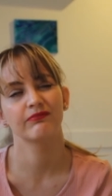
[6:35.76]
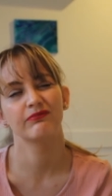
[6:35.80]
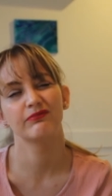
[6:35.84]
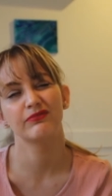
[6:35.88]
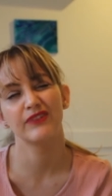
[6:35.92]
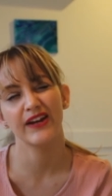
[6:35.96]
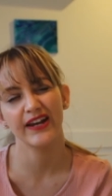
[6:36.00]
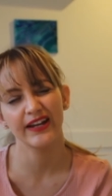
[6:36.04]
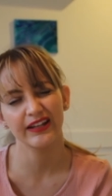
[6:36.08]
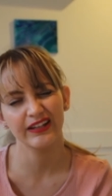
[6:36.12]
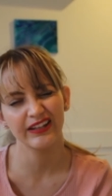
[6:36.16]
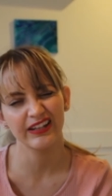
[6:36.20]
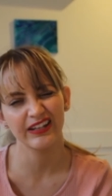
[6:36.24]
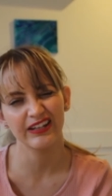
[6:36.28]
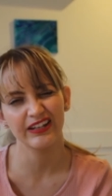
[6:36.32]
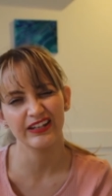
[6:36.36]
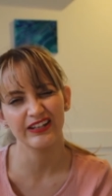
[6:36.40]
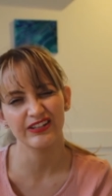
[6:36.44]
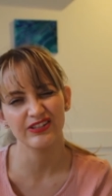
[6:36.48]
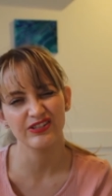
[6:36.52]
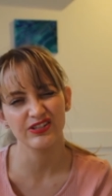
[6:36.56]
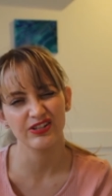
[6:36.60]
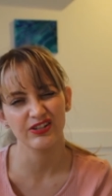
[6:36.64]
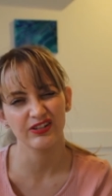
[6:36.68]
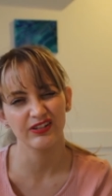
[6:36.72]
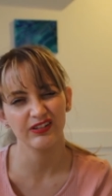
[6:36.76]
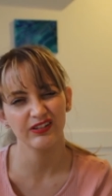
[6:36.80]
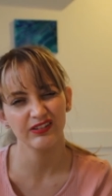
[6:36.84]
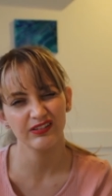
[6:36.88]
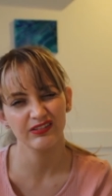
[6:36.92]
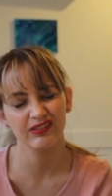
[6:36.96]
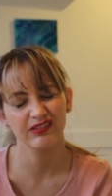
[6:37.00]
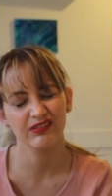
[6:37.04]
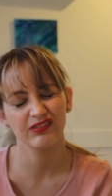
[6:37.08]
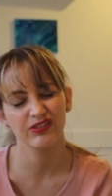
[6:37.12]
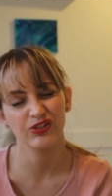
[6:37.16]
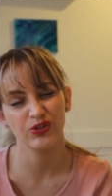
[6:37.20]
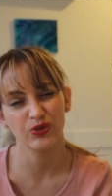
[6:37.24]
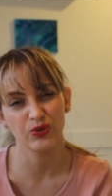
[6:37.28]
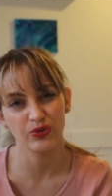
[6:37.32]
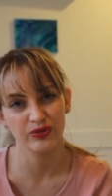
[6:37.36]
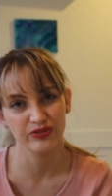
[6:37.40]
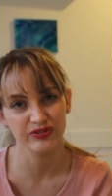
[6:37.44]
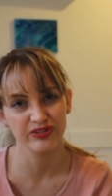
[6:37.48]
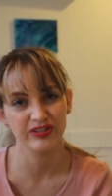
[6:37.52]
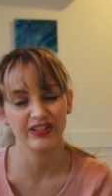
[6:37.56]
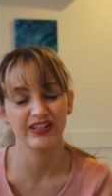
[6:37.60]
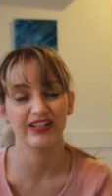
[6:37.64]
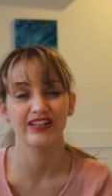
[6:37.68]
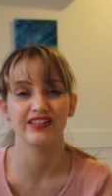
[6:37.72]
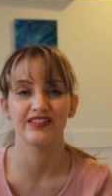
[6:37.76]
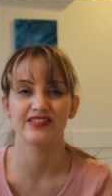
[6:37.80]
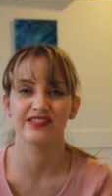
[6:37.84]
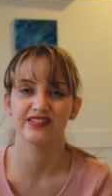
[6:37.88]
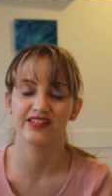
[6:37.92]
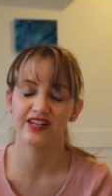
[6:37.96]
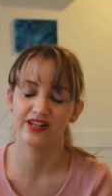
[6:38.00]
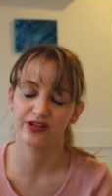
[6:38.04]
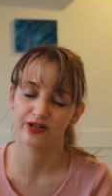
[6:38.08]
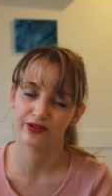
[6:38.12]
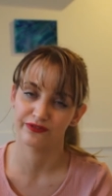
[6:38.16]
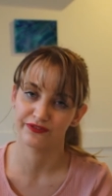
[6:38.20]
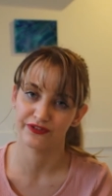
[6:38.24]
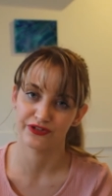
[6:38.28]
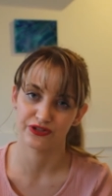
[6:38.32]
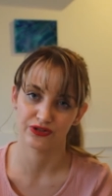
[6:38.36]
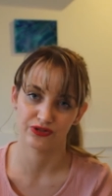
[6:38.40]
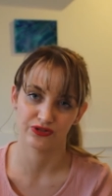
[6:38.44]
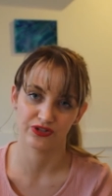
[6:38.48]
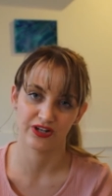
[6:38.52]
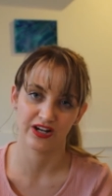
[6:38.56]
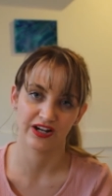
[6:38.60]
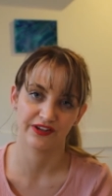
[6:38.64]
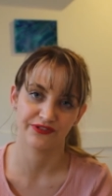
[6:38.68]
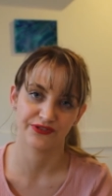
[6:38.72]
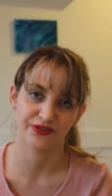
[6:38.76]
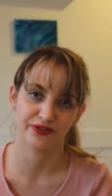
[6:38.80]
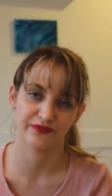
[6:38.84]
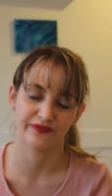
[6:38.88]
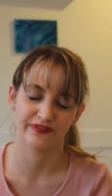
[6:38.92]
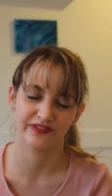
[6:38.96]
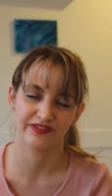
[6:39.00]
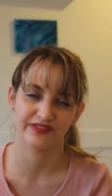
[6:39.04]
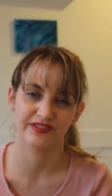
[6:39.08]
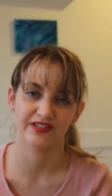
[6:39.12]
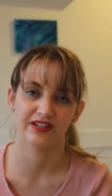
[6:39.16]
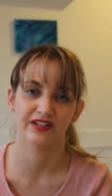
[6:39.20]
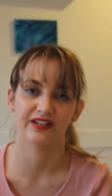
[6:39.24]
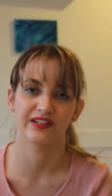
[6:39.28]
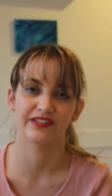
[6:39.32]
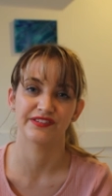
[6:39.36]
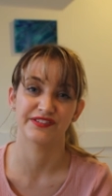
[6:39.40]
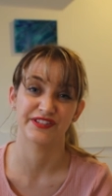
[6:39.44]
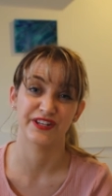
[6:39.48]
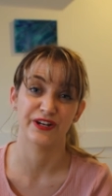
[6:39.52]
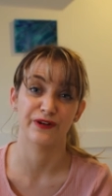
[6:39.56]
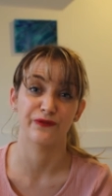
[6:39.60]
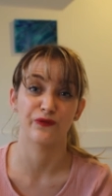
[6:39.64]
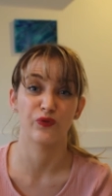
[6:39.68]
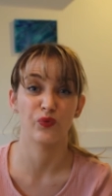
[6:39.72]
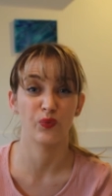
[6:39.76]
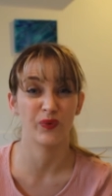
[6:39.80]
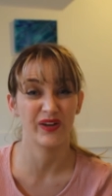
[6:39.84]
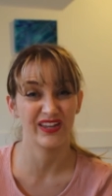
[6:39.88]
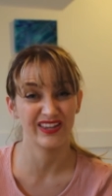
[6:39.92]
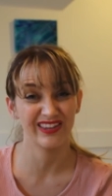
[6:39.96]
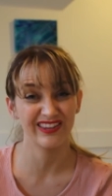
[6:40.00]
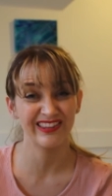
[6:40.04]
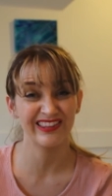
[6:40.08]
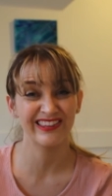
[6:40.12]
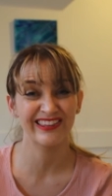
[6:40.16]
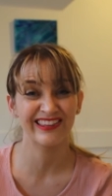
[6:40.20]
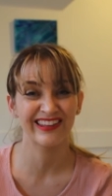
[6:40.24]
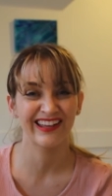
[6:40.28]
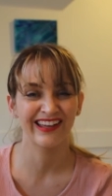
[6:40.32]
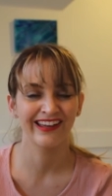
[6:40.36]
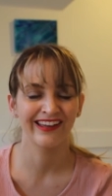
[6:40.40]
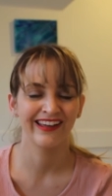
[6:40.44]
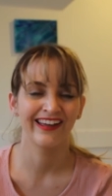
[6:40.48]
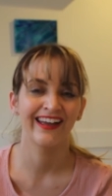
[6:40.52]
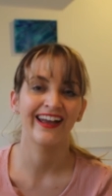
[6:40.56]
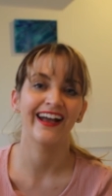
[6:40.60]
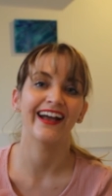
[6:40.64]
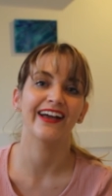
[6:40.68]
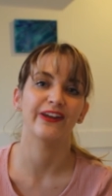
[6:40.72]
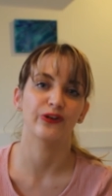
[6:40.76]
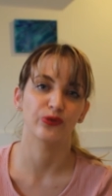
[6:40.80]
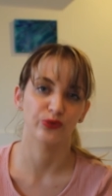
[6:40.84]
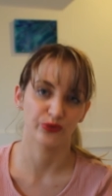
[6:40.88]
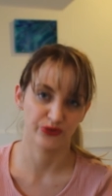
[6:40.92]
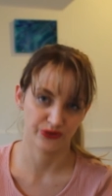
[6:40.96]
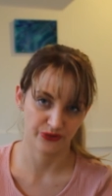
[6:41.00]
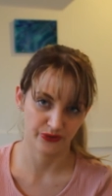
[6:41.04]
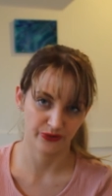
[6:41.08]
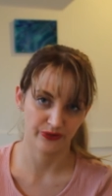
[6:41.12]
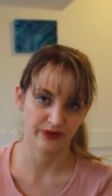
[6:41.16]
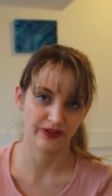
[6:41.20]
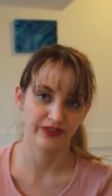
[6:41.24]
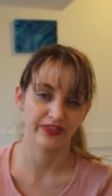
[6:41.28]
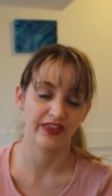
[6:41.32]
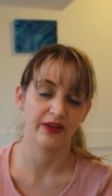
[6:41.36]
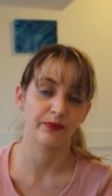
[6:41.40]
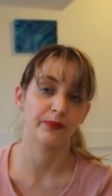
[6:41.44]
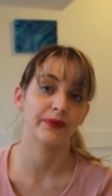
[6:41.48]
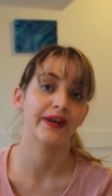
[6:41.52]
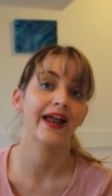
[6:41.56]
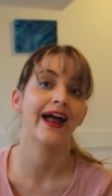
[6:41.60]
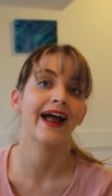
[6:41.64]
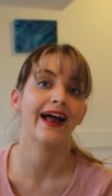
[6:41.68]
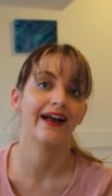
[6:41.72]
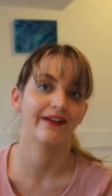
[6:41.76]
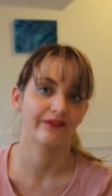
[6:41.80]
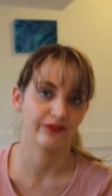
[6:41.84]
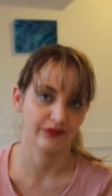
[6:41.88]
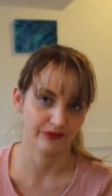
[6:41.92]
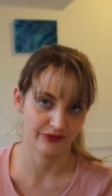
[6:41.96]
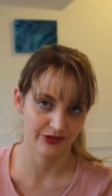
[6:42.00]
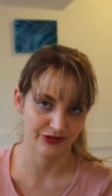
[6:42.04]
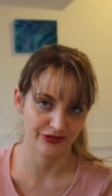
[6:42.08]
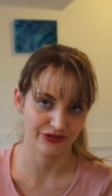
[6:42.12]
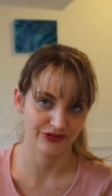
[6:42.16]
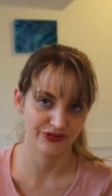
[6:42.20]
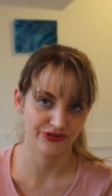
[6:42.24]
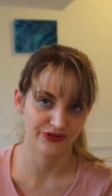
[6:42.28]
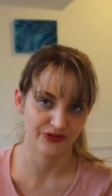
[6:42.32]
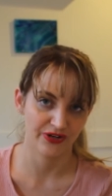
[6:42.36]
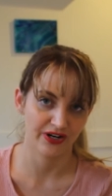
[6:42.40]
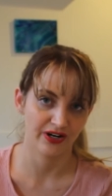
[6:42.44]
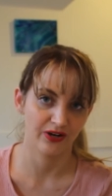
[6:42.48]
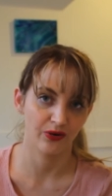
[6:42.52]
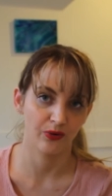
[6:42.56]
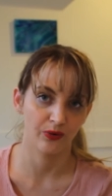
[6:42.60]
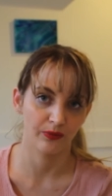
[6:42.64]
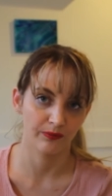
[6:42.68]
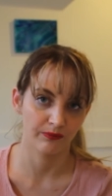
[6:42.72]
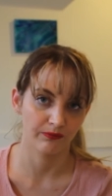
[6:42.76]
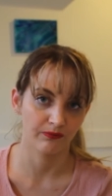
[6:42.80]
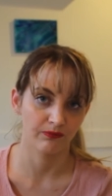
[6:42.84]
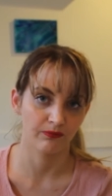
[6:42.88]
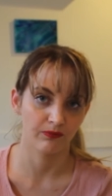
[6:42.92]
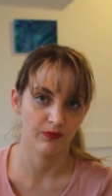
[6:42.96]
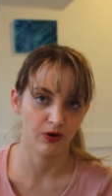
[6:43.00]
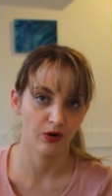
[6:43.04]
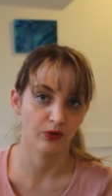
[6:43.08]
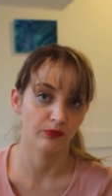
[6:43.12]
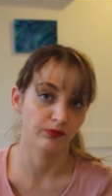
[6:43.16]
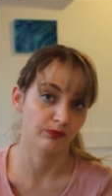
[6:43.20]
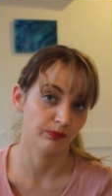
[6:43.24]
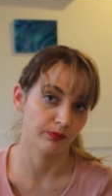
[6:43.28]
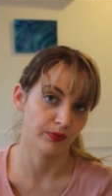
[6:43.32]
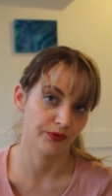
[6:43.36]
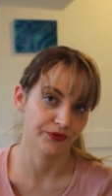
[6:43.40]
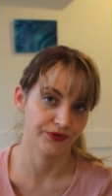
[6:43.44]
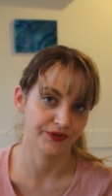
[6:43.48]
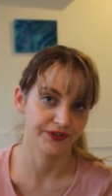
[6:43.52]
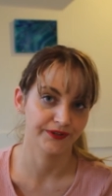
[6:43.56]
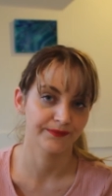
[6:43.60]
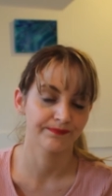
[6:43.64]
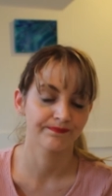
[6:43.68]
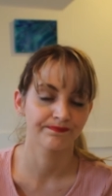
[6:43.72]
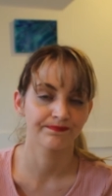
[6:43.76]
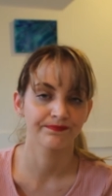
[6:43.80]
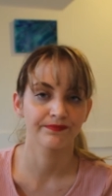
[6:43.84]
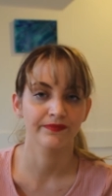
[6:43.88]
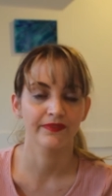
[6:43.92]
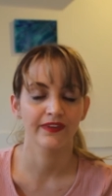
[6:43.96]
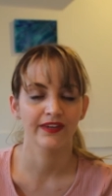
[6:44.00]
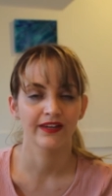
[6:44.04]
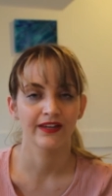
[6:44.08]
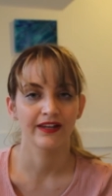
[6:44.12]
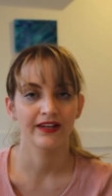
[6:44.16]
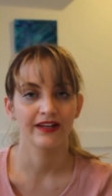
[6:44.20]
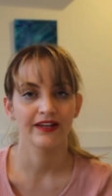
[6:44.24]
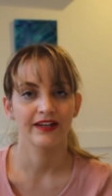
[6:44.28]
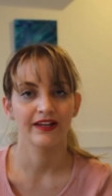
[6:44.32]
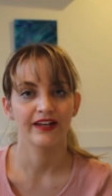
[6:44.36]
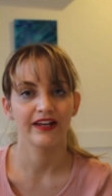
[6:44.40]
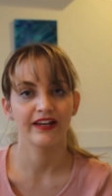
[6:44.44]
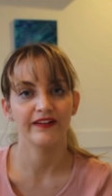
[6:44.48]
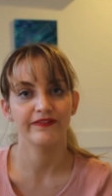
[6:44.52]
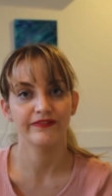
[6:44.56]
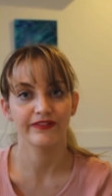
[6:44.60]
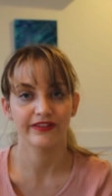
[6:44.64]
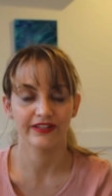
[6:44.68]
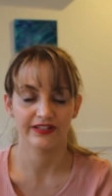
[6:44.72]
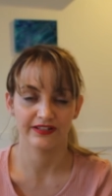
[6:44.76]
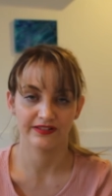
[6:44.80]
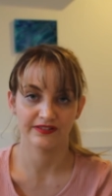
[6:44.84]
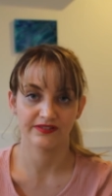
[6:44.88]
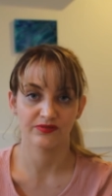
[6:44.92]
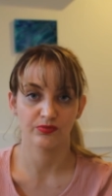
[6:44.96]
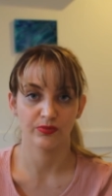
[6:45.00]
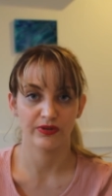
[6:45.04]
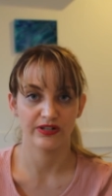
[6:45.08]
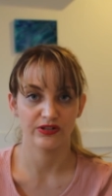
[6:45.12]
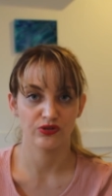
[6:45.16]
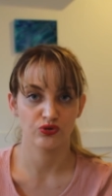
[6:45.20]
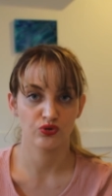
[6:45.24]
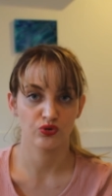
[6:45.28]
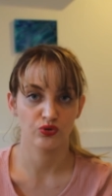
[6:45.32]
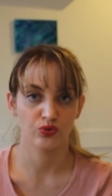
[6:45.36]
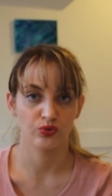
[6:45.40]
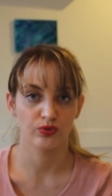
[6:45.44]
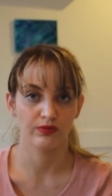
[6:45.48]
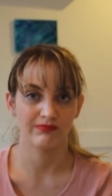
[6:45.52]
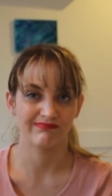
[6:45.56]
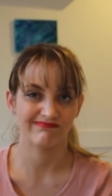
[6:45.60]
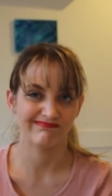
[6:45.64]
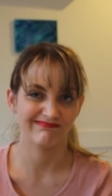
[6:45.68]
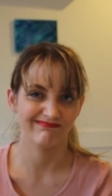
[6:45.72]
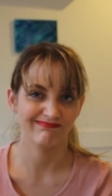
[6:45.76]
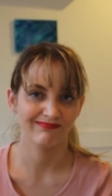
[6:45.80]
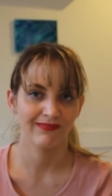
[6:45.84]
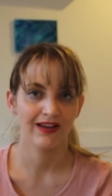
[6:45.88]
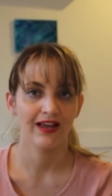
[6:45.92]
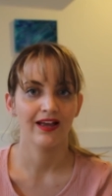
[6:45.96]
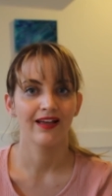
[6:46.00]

rarely an intern, usually instead of a junior house officer instead of with, and also they would have a registrar on board. If things went to